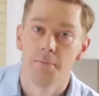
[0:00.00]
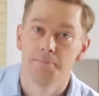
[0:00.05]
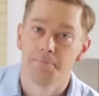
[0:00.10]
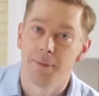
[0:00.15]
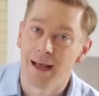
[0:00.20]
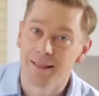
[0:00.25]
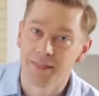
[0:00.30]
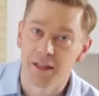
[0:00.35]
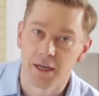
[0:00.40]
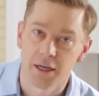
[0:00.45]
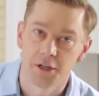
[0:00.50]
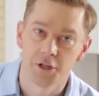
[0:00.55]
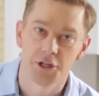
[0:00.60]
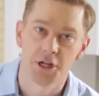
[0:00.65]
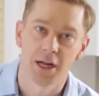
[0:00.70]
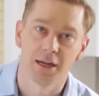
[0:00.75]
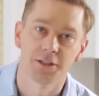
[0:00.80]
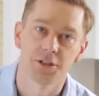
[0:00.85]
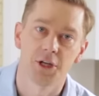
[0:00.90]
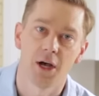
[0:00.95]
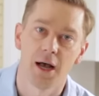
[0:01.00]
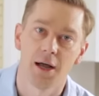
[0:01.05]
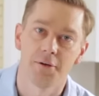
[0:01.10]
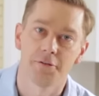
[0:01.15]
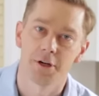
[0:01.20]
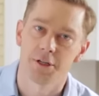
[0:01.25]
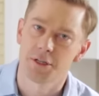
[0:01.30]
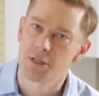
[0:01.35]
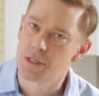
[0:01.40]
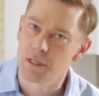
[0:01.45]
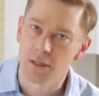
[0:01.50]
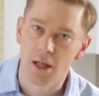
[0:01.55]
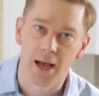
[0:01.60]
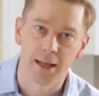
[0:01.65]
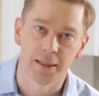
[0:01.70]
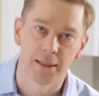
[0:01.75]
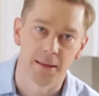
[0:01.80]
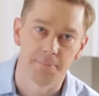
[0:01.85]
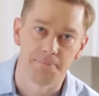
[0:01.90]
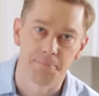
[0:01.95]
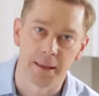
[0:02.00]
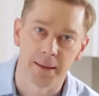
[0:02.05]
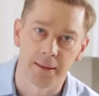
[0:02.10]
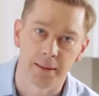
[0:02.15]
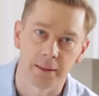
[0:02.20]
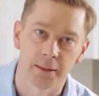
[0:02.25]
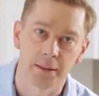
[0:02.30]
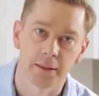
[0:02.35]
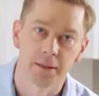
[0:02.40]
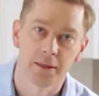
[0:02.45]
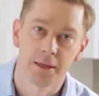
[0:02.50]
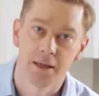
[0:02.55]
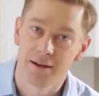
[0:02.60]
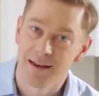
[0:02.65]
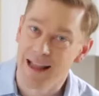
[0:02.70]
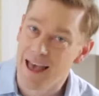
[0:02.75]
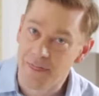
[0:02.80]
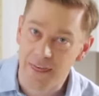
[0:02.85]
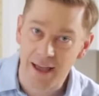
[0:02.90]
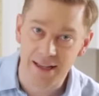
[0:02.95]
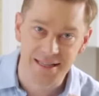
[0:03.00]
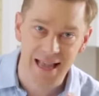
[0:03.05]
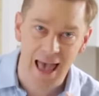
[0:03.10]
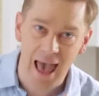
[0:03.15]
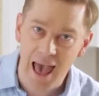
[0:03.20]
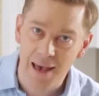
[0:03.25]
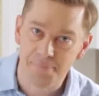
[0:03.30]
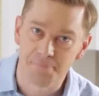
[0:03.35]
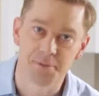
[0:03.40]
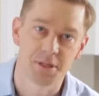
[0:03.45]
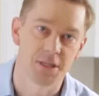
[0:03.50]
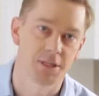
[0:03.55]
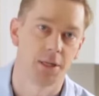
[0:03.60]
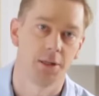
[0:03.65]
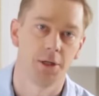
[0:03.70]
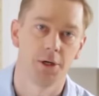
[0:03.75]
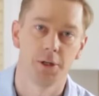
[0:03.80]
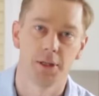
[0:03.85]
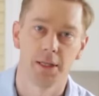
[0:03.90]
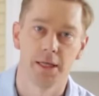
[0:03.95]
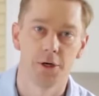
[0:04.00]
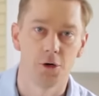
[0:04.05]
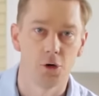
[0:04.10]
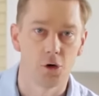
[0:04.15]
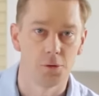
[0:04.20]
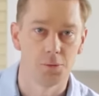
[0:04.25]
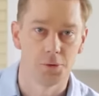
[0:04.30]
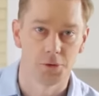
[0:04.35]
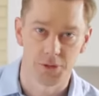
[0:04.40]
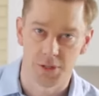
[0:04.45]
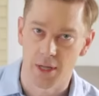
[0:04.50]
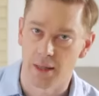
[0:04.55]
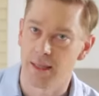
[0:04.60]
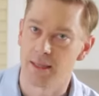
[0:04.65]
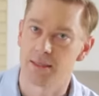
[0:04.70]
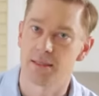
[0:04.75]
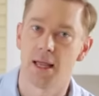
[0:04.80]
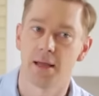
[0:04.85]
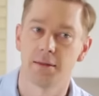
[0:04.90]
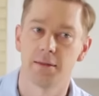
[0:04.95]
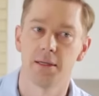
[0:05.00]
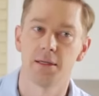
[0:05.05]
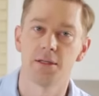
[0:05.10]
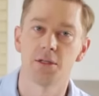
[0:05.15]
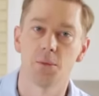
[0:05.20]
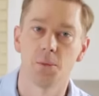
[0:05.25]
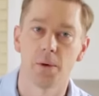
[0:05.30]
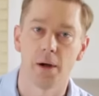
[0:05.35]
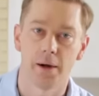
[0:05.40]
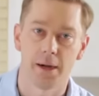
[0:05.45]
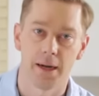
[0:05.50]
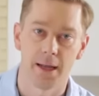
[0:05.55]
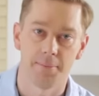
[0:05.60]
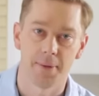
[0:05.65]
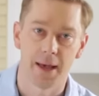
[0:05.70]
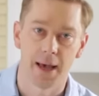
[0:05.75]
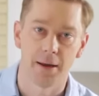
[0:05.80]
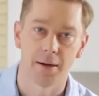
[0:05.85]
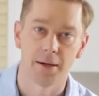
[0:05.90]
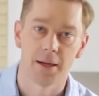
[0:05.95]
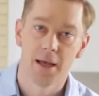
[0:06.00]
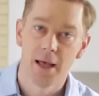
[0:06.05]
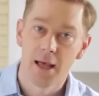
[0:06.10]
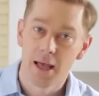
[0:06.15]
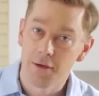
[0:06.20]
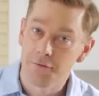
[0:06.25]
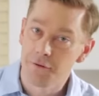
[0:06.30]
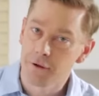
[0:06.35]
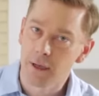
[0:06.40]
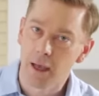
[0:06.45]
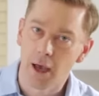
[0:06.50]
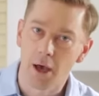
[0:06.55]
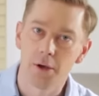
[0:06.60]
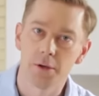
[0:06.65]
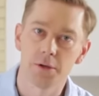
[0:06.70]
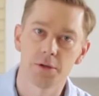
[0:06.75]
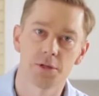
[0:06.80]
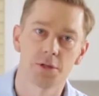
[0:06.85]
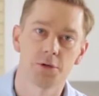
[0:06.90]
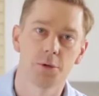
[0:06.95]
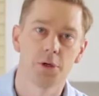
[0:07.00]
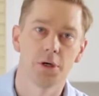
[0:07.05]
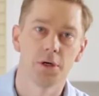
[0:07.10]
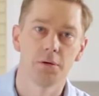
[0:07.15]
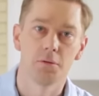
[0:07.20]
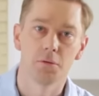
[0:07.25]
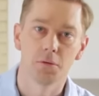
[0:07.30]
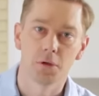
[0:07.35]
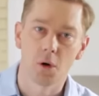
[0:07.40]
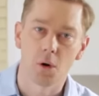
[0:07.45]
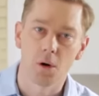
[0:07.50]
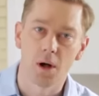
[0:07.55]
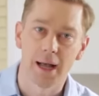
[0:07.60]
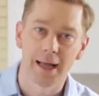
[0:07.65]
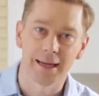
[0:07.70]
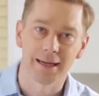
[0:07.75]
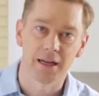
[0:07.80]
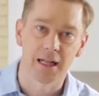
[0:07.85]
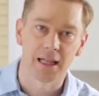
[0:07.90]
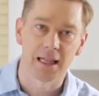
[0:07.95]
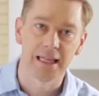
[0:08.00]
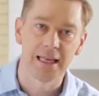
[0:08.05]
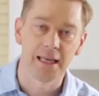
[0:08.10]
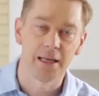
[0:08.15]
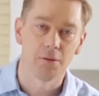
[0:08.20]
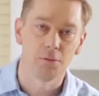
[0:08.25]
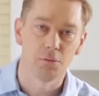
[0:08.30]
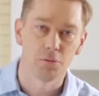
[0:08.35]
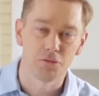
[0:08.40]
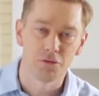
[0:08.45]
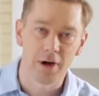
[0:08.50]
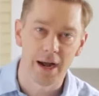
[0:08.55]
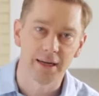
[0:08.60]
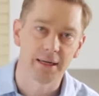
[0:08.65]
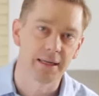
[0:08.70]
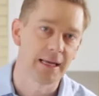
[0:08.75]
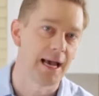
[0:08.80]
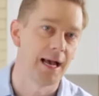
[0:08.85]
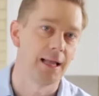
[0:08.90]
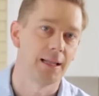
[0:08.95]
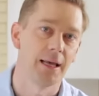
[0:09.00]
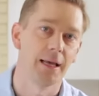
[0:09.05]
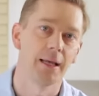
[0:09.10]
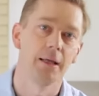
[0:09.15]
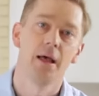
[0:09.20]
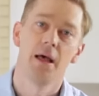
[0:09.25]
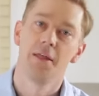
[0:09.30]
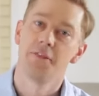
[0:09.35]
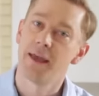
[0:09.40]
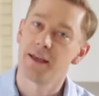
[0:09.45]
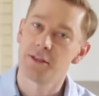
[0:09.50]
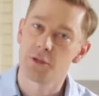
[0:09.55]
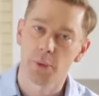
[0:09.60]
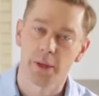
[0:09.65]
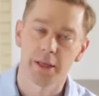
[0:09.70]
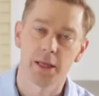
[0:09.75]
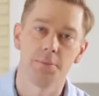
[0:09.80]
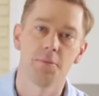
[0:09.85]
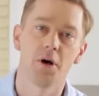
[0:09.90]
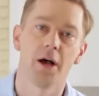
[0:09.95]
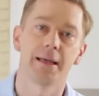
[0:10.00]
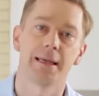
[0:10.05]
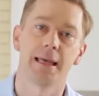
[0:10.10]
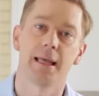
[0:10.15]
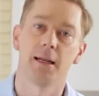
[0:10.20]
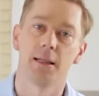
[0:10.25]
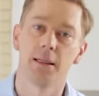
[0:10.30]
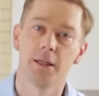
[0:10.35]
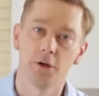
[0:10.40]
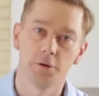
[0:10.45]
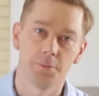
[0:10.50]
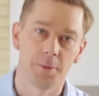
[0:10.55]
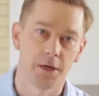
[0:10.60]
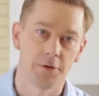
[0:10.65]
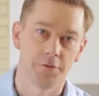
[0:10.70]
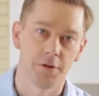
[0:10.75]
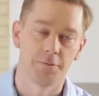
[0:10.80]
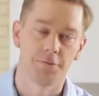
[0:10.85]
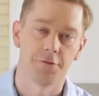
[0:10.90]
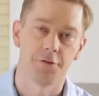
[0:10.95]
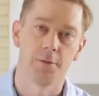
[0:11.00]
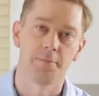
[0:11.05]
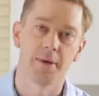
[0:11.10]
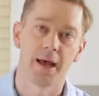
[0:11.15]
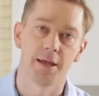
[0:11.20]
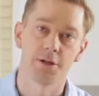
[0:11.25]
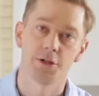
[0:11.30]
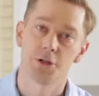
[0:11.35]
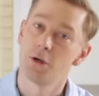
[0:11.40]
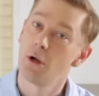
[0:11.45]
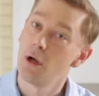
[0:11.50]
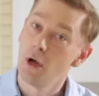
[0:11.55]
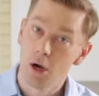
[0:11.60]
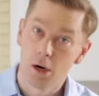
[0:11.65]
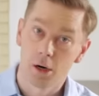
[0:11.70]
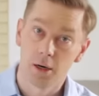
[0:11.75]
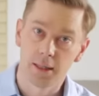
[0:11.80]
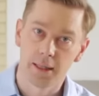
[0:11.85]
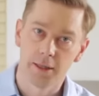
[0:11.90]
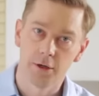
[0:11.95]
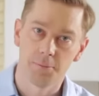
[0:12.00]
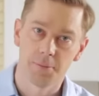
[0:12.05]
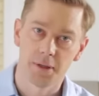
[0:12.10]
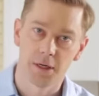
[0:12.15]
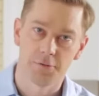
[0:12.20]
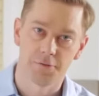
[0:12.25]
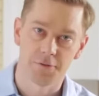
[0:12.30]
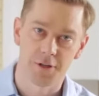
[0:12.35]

but the conjunctiva is slightly pink. Now that's absolutely normal, so there's nothing to worry about. If it goes to a quite clear red colour, that's where you might get a little bit of inflammation or a little bit of